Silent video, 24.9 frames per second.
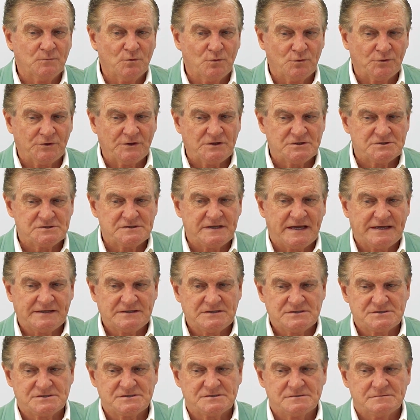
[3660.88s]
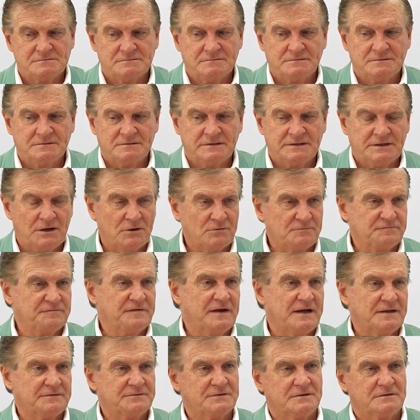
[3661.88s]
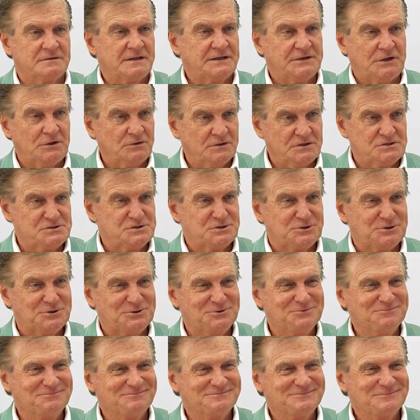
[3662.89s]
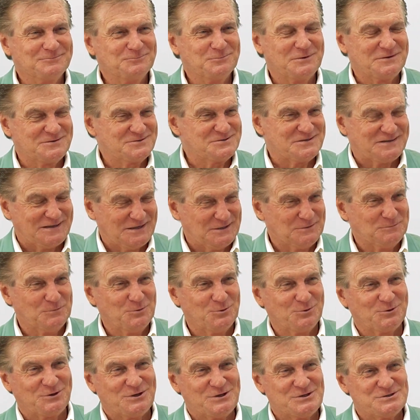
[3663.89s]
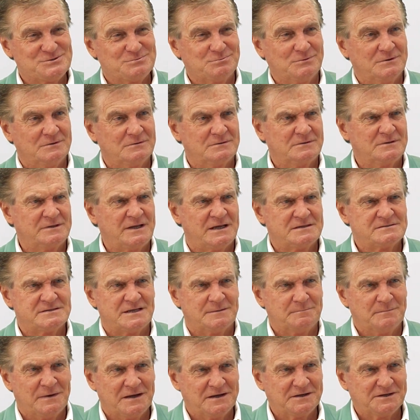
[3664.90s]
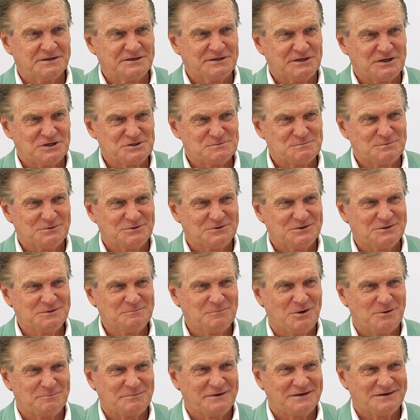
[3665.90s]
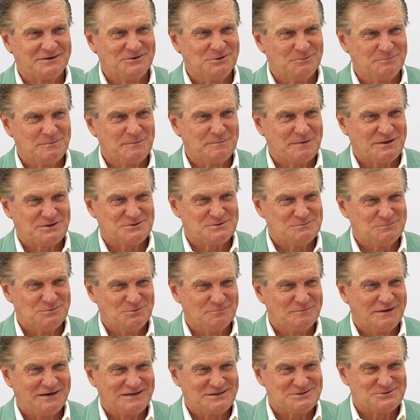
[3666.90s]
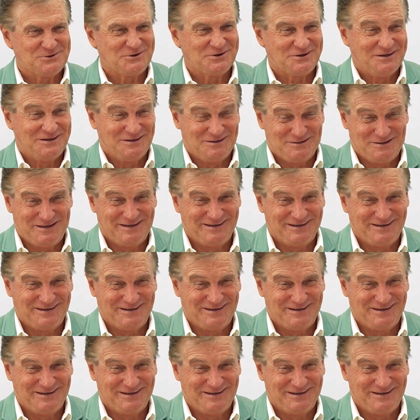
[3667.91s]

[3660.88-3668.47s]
a mortgage, that is the old fart that they don't listen to once I get a mortgage, well, Dad's that marketing expert. He might be able to help me make some more money so I can